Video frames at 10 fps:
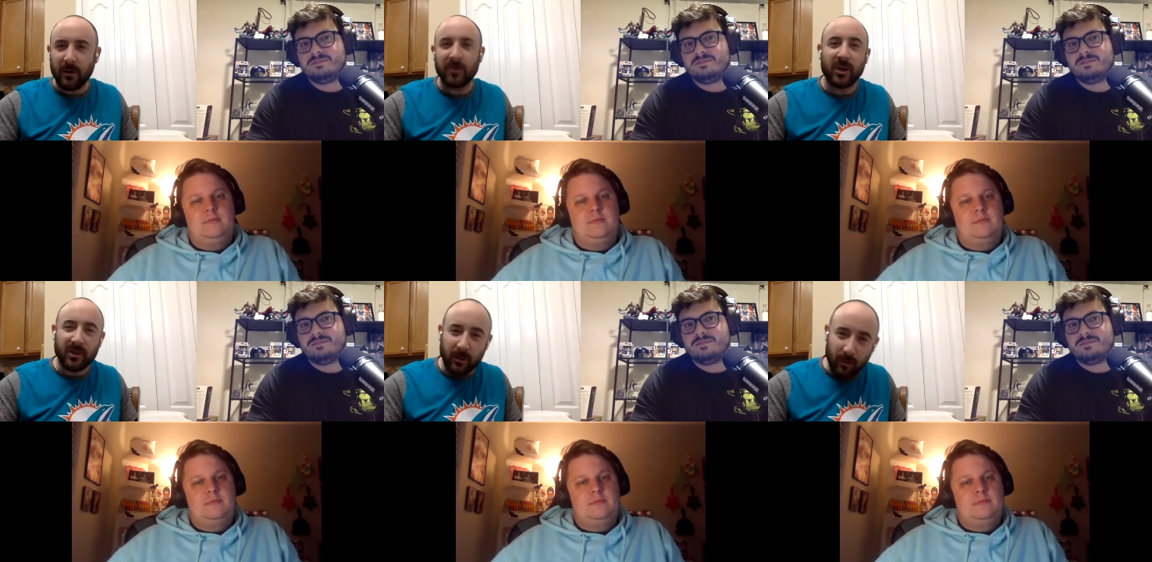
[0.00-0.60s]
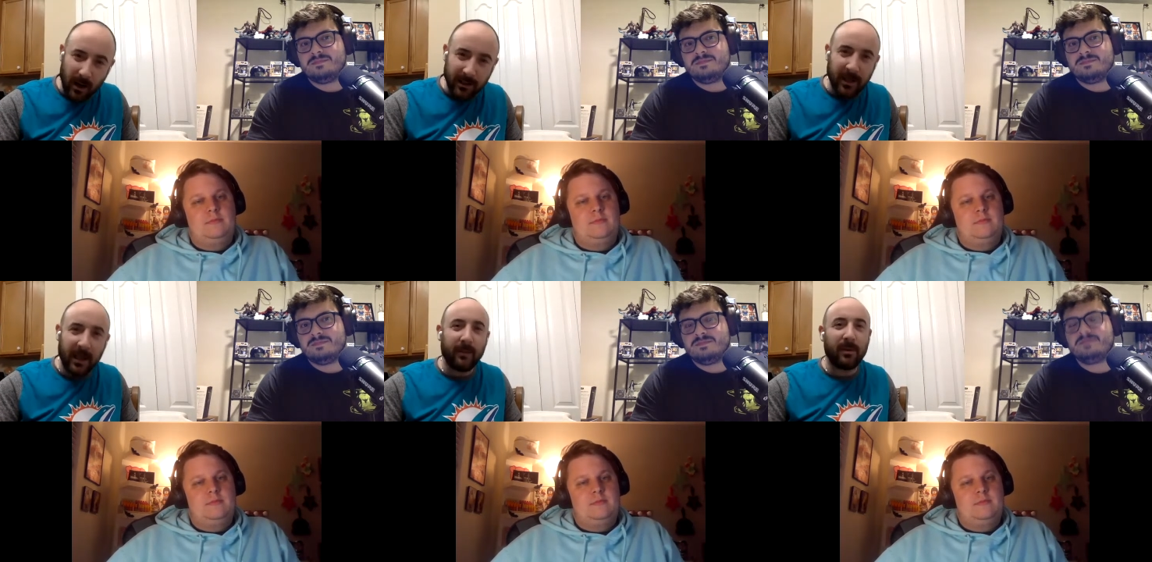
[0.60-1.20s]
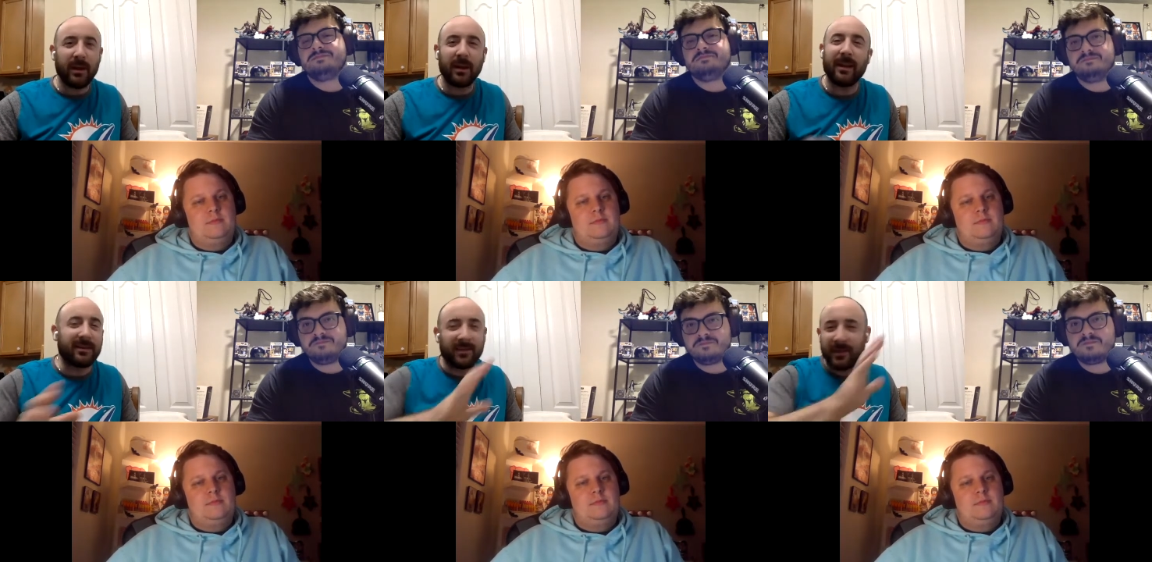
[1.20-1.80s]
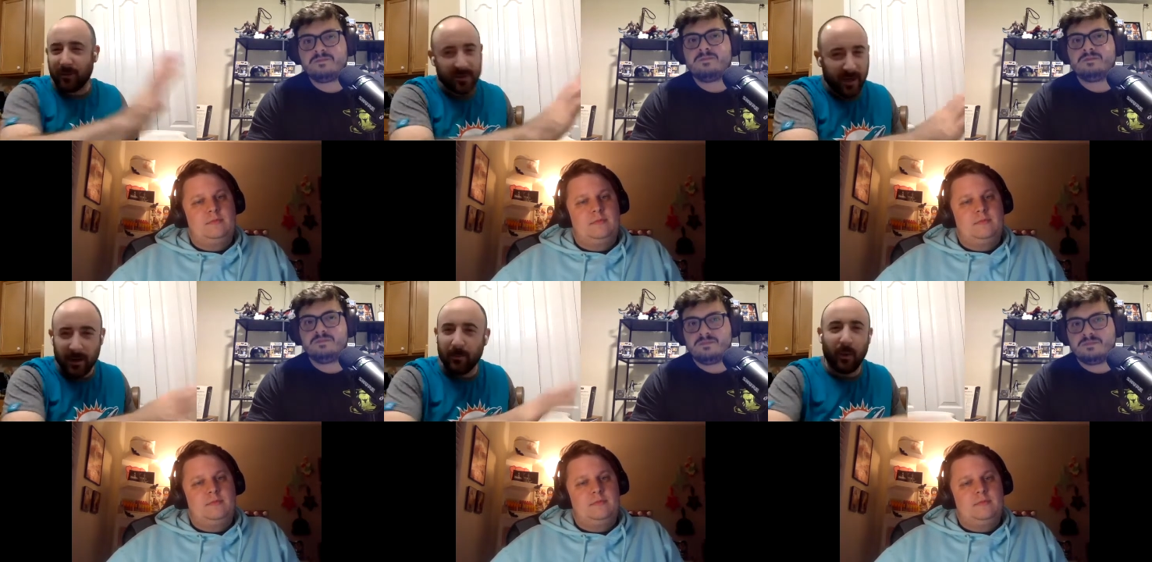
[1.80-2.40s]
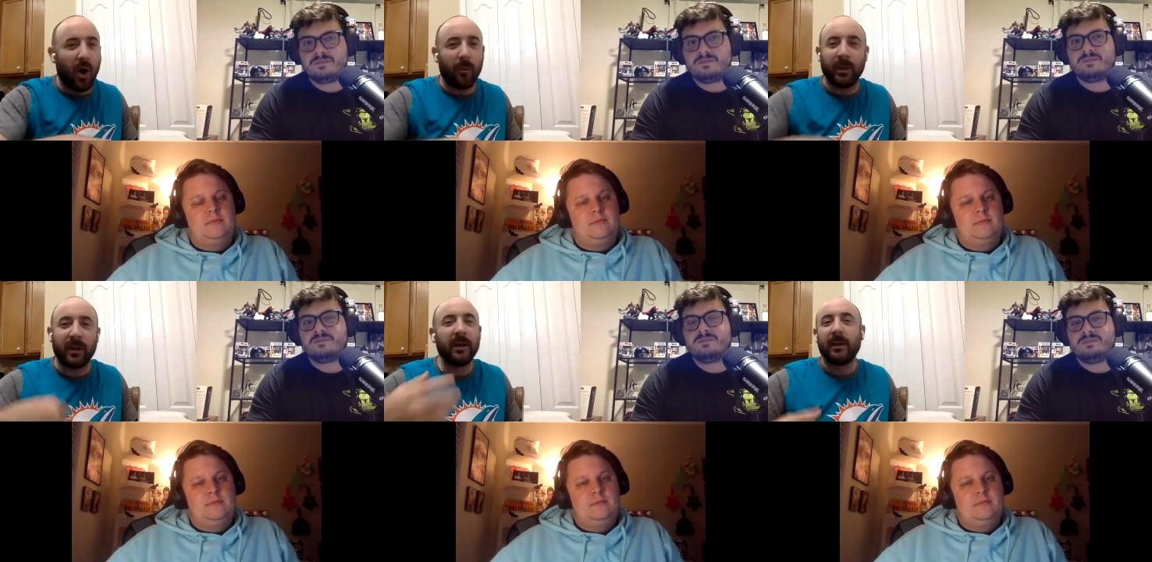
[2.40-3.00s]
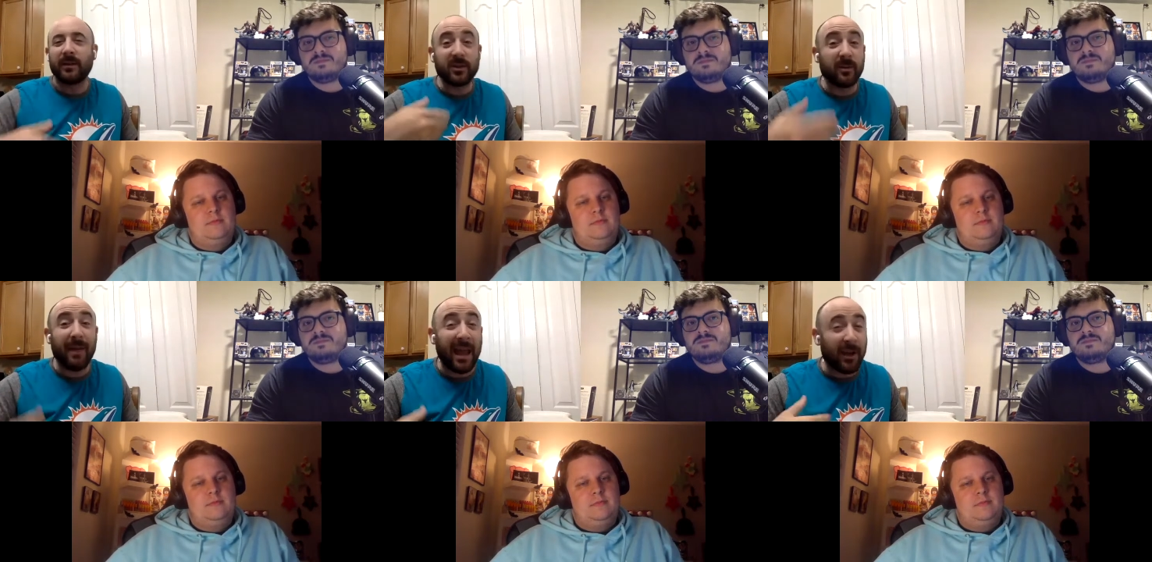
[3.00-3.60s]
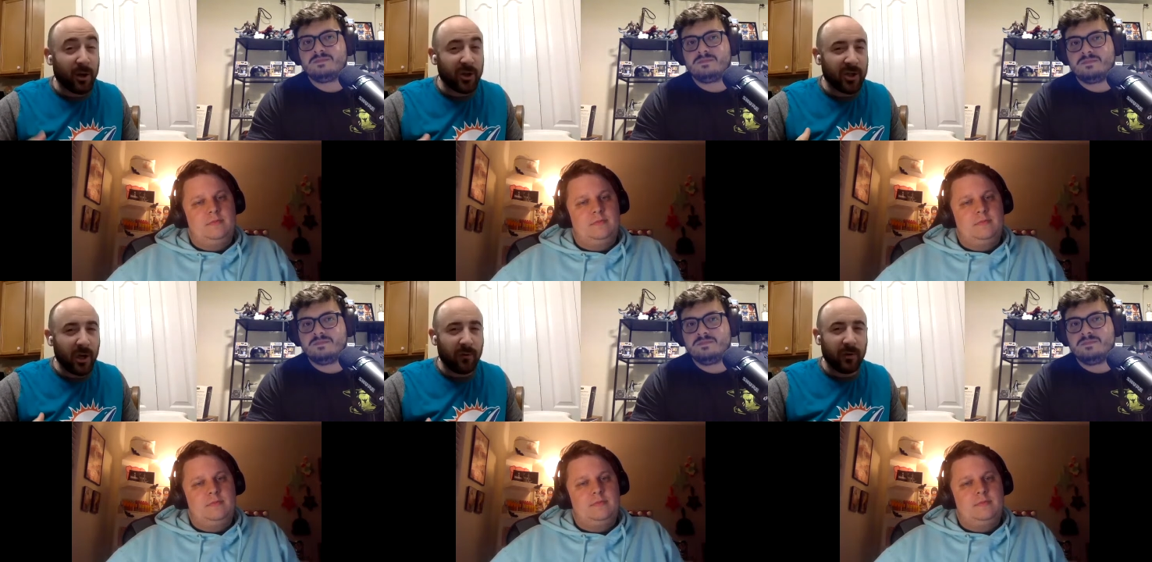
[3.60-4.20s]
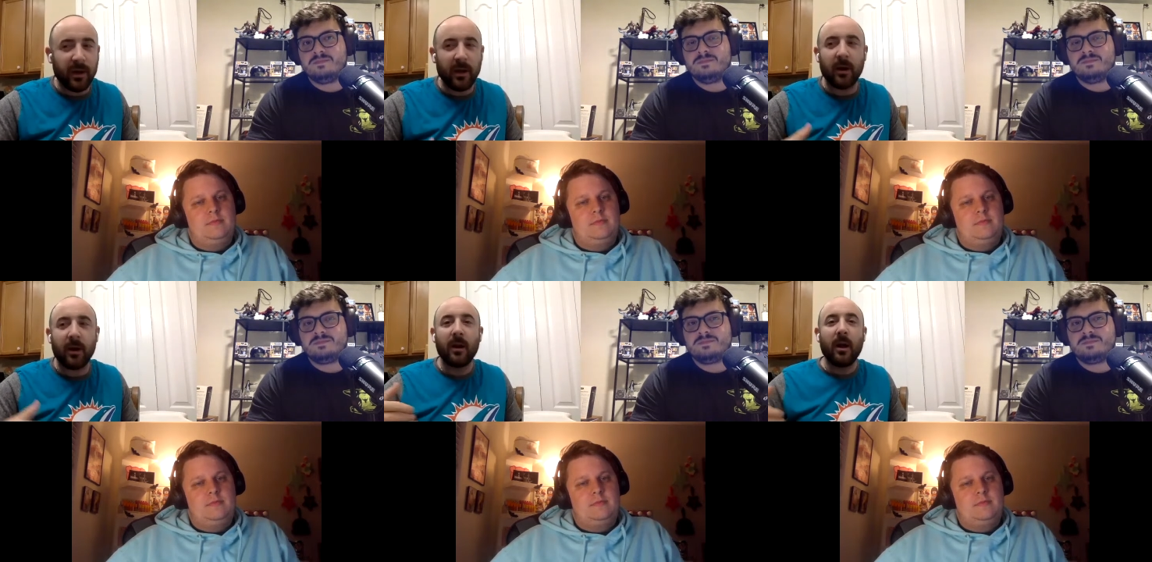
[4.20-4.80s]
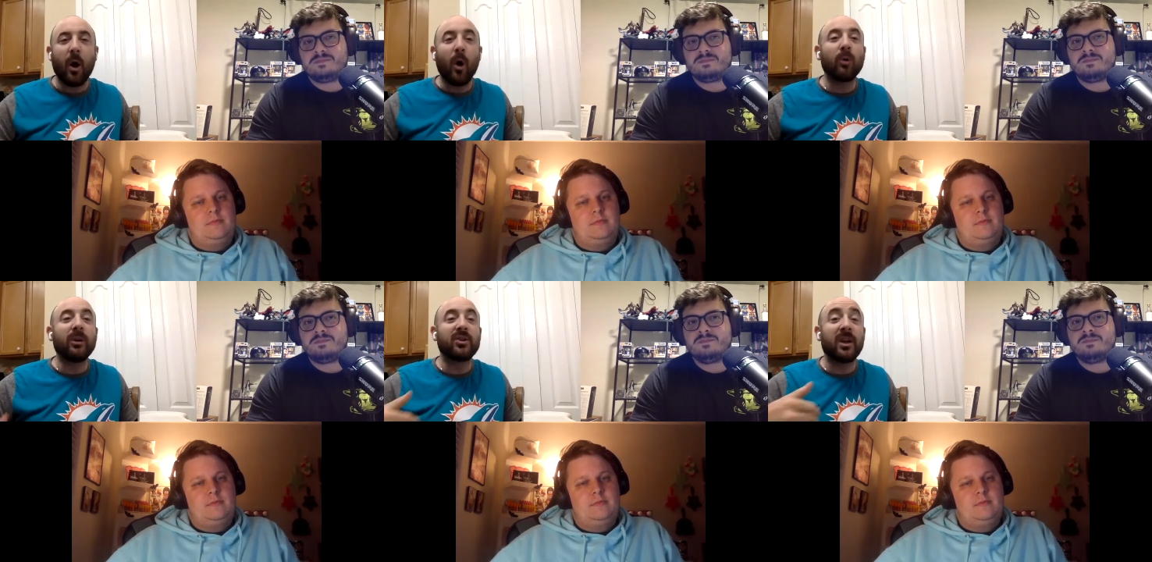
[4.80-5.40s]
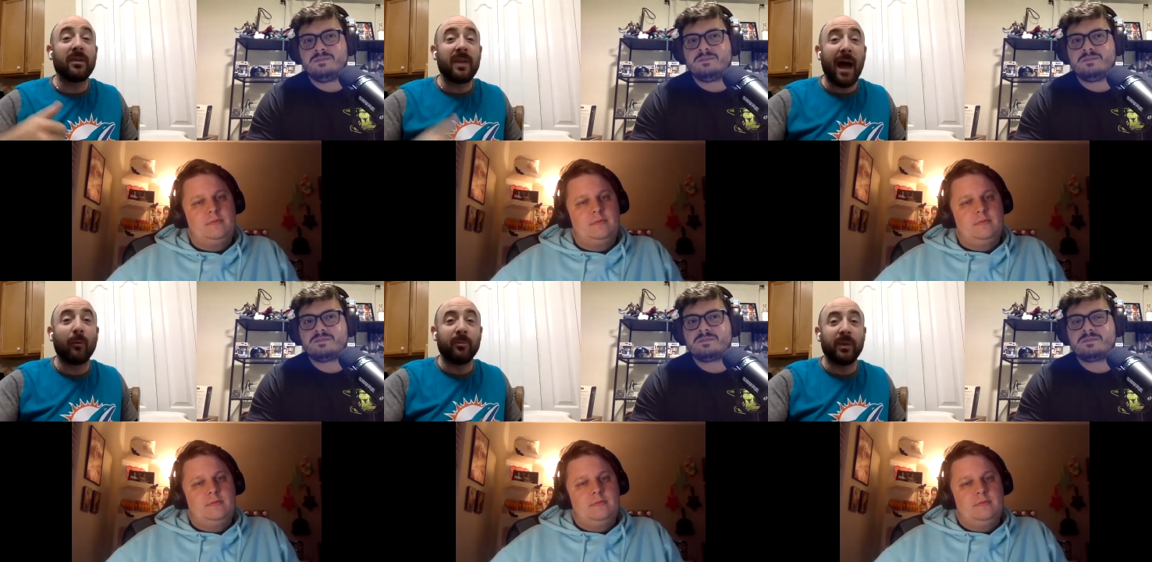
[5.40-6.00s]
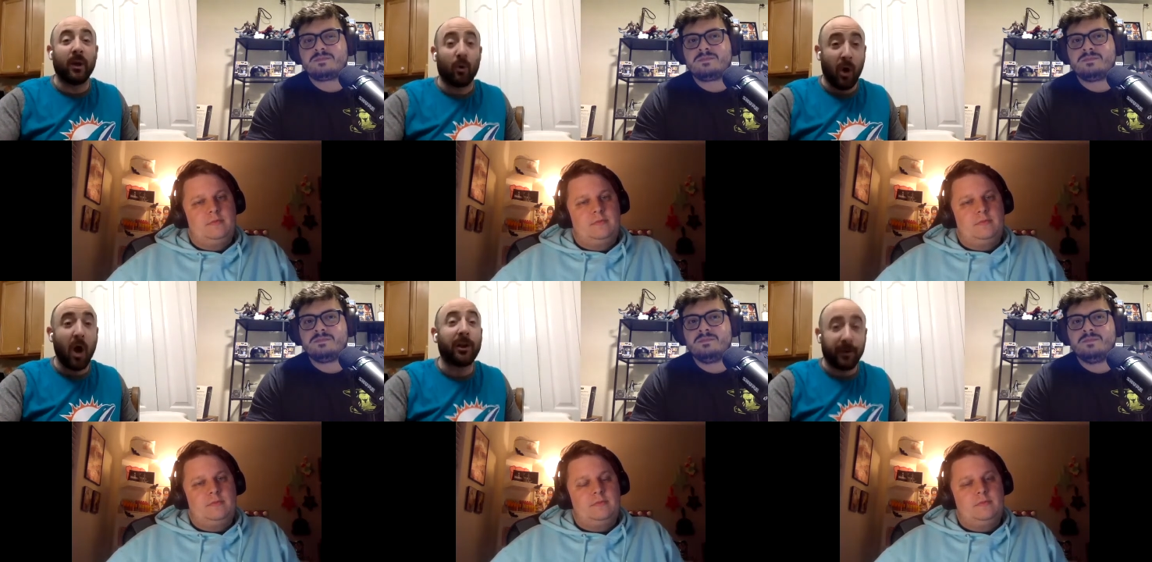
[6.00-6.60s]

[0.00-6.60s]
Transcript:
Speaker 1: JJ Watt came in. That's different side of the ball, but there's some energy over there. Holy shit, that would be a run.